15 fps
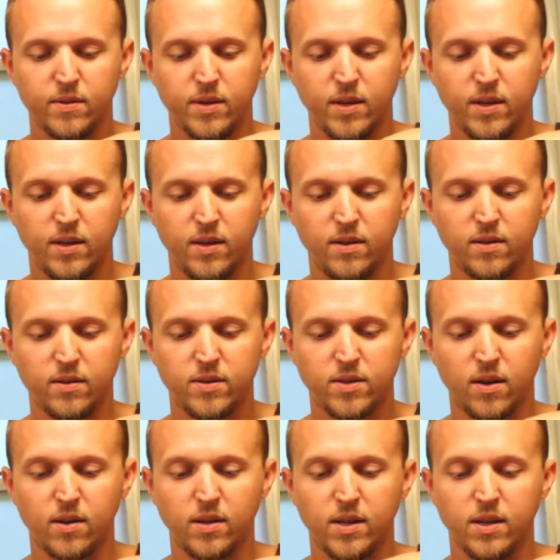and it'll
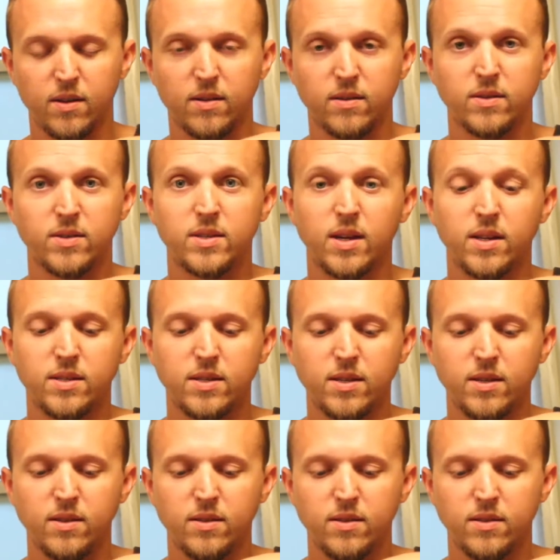start getting a little
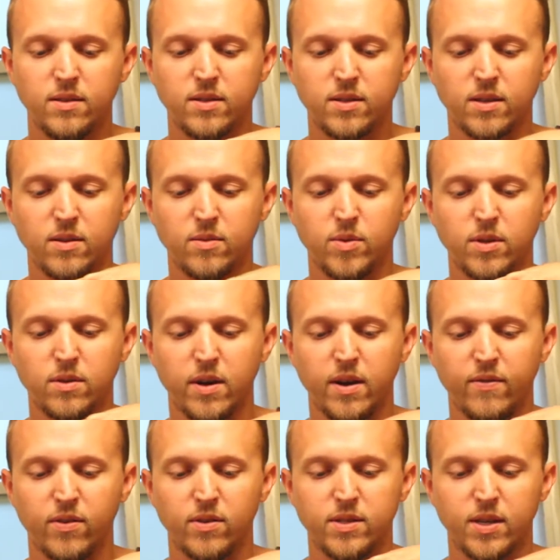sudsy. This is going to be
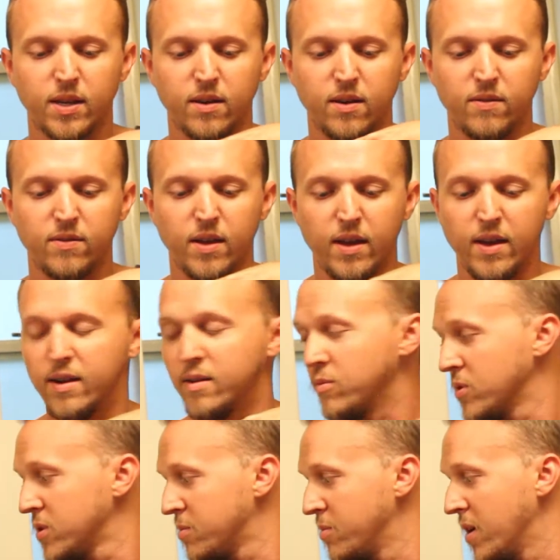great for taking off that
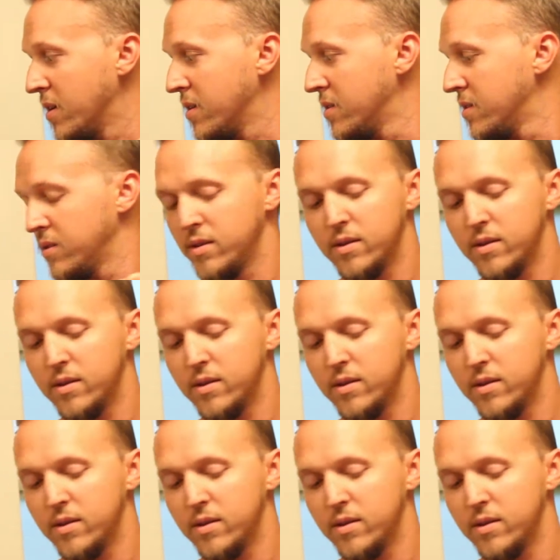animal smell. So